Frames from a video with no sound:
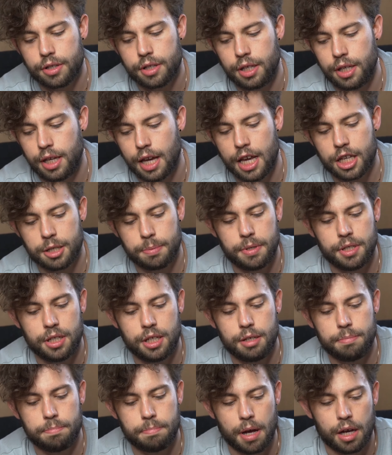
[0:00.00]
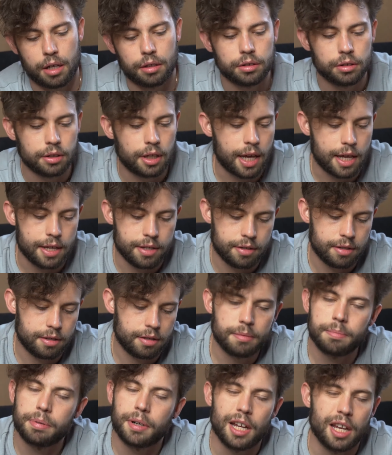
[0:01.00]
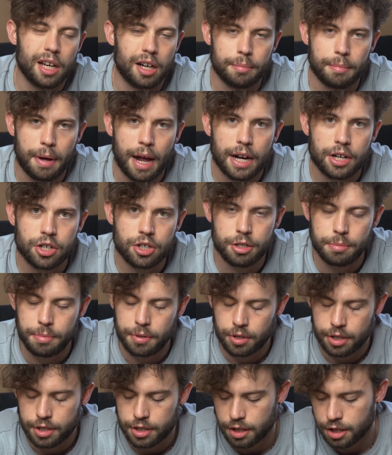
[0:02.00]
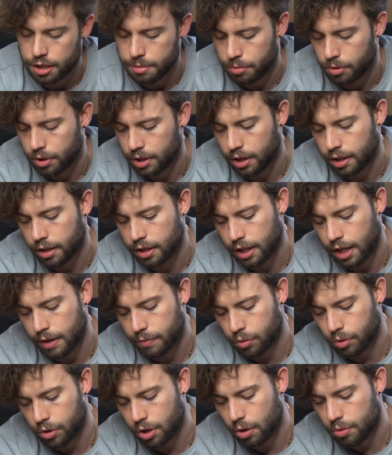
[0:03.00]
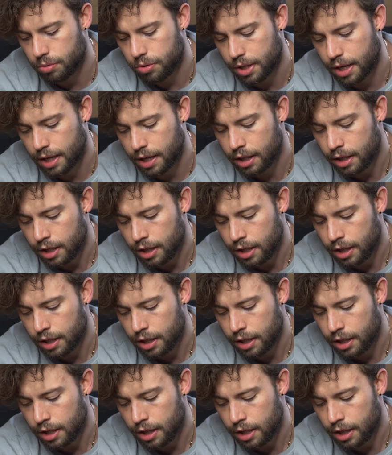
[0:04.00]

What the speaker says: The SBD belt is pretty unmatched, to be honest, at this point. I think everyone knows that.